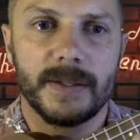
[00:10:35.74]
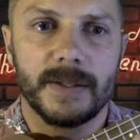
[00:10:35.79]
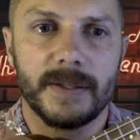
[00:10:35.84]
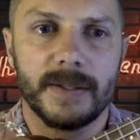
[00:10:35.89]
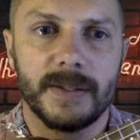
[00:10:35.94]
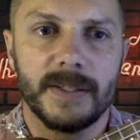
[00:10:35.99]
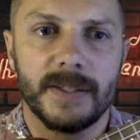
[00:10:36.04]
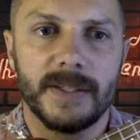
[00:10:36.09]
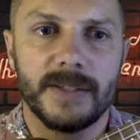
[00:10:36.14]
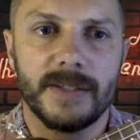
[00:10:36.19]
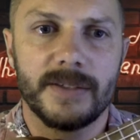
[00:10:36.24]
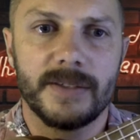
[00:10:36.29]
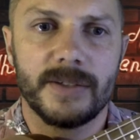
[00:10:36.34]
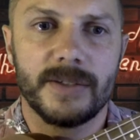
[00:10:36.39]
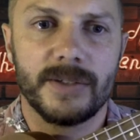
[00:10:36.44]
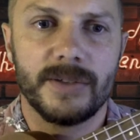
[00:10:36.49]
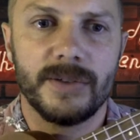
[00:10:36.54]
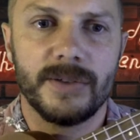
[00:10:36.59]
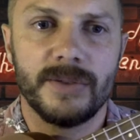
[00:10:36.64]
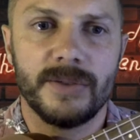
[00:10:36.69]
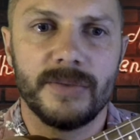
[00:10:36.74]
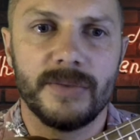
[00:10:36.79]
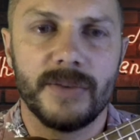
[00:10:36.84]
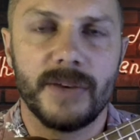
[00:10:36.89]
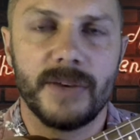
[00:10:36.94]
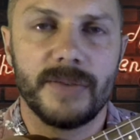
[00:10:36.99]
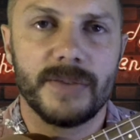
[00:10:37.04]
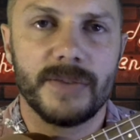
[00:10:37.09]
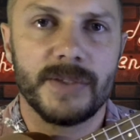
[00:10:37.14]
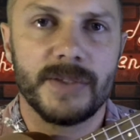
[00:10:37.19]
These are a good
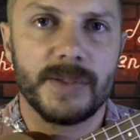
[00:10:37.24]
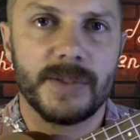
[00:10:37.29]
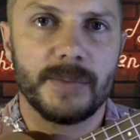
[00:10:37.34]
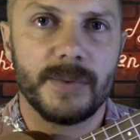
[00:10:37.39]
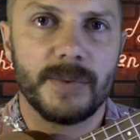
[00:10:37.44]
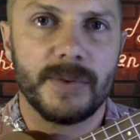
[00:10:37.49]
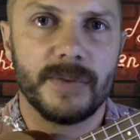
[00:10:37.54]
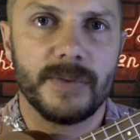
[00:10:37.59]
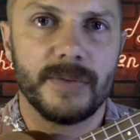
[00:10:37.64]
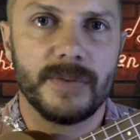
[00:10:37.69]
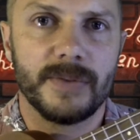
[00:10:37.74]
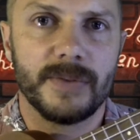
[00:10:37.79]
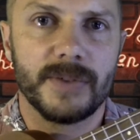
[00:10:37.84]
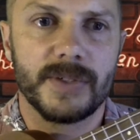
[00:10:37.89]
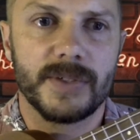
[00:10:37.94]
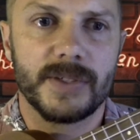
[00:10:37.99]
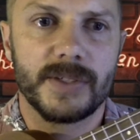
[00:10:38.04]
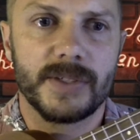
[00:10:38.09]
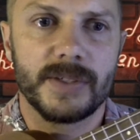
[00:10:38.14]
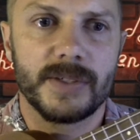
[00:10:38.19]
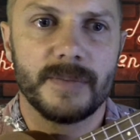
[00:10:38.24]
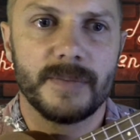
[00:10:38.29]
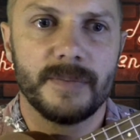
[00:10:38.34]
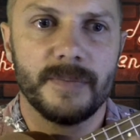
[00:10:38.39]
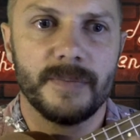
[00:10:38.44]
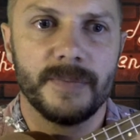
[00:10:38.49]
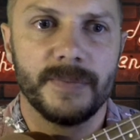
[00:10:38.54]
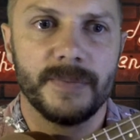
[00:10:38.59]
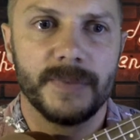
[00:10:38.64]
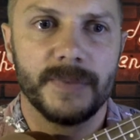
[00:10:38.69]
reference point for us.
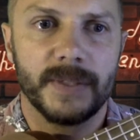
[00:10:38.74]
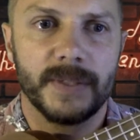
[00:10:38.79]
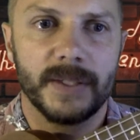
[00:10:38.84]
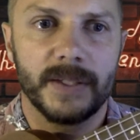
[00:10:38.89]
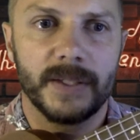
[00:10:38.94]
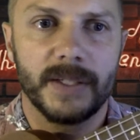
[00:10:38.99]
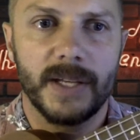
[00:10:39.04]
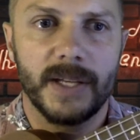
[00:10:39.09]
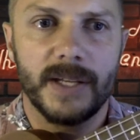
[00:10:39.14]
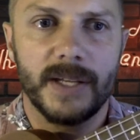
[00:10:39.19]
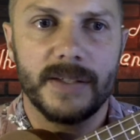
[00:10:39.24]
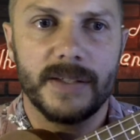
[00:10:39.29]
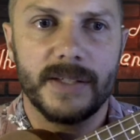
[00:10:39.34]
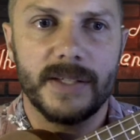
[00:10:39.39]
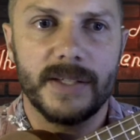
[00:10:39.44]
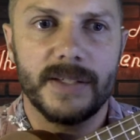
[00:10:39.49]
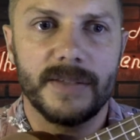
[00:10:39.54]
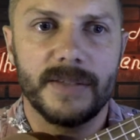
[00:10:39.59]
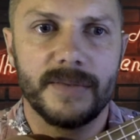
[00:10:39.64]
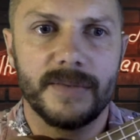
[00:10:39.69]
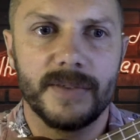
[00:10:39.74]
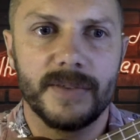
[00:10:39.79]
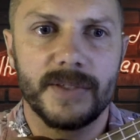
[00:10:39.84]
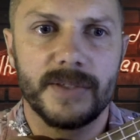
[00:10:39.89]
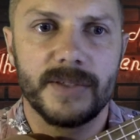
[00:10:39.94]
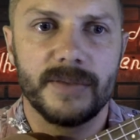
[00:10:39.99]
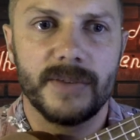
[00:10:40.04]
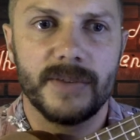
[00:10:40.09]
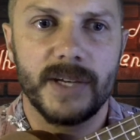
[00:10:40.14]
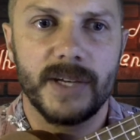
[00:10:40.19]
Okay, it's easy for us
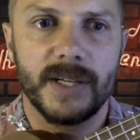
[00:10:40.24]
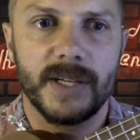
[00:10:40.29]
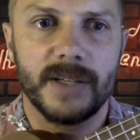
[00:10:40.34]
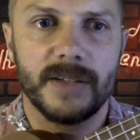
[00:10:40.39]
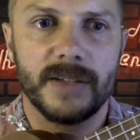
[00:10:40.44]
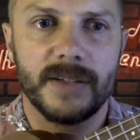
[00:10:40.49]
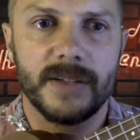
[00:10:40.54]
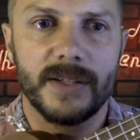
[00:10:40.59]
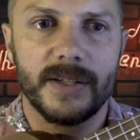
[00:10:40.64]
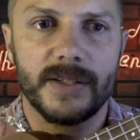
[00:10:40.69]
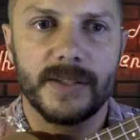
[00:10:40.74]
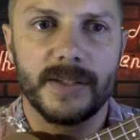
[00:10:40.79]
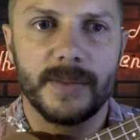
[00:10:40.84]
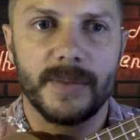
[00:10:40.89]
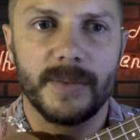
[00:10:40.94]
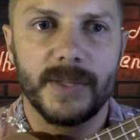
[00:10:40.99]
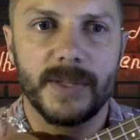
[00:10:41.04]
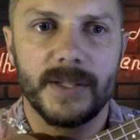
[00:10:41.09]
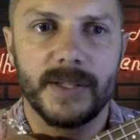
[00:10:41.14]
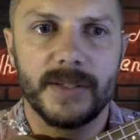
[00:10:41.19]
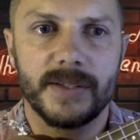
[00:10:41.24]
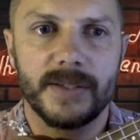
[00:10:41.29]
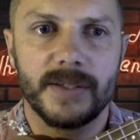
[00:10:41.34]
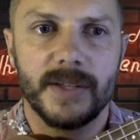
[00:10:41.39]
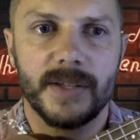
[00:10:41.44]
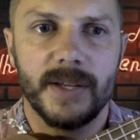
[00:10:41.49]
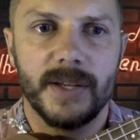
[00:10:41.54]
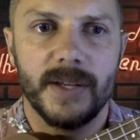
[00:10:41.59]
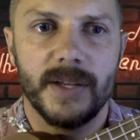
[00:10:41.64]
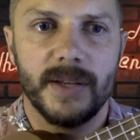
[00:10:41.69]
to recognize some of these
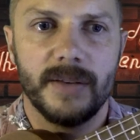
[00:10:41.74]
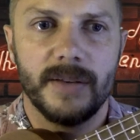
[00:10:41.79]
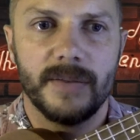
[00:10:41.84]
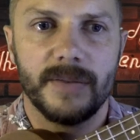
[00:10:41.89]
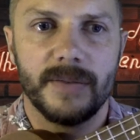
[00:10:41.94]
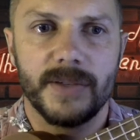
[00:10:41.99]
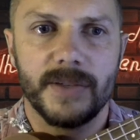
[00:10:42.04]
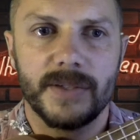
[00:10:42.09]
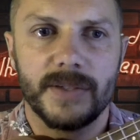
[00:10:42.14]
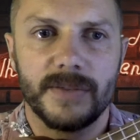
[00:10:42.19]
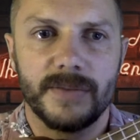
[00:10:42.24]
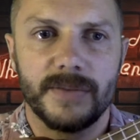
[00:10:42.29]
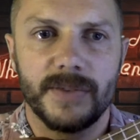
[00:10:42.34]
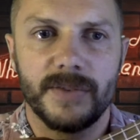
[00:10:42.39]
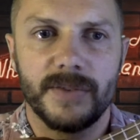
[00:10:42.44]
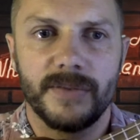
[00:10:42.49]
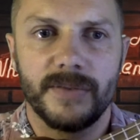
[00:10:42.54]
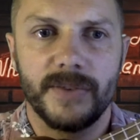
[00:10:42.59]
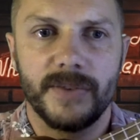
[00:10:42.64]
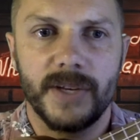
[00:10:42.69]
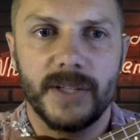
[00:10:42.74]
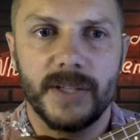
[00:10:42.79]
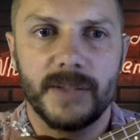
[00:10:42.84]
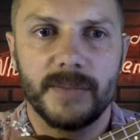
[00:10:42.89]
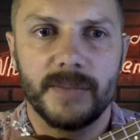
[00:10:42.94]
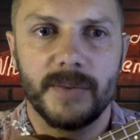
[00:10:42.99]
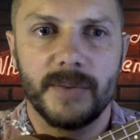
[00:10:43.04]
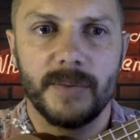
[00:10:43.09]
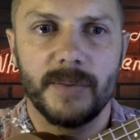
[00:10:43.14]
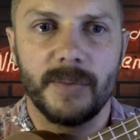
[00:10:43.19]
first few frets,
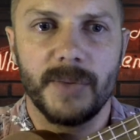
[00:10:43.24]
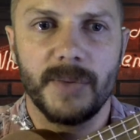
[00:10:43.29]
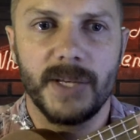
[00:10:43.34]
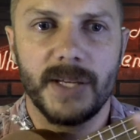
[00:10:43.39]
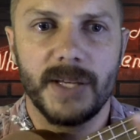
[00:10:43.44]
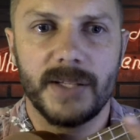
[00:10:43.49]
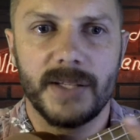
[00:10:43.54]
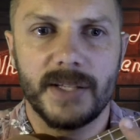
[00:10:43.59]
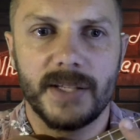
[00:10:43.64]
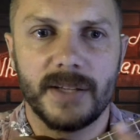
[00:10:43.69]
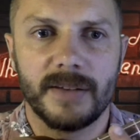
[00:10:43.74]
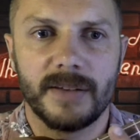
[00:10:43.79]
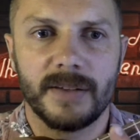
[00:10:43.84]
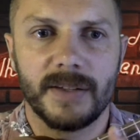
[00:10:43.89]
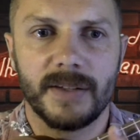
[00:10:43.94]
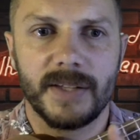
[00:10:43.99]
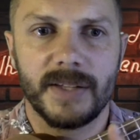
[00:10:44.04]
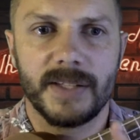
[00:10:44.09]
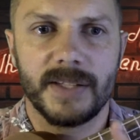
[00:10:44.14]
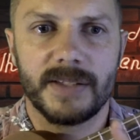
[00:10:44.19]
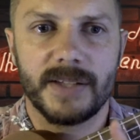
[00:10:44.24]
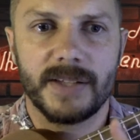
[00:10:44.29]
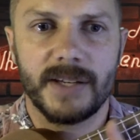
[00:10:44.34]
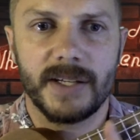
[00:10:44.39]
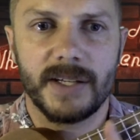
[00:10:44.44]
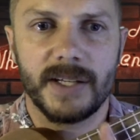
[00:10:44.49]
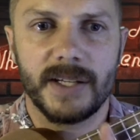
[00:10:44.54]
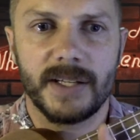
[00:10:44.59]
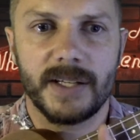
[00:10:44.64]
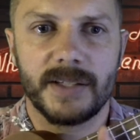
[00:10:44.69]
but when we get down and they
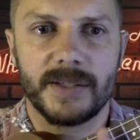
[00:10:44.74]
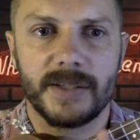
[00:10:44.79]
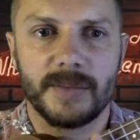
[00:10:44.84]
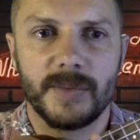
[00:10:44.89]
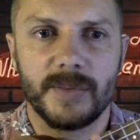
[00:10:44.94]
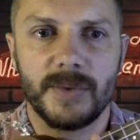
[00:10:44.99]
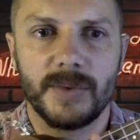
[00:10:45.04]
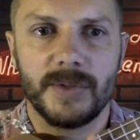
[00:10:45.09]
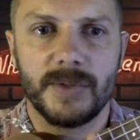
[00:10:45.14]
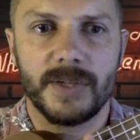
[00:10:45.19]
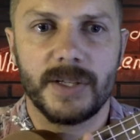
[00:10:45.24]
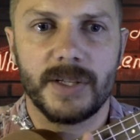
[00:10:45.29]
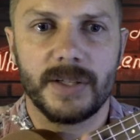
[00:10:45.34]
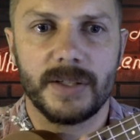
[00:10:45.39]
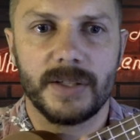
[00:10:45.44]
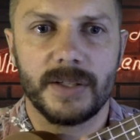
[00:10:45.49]
start getting smaller,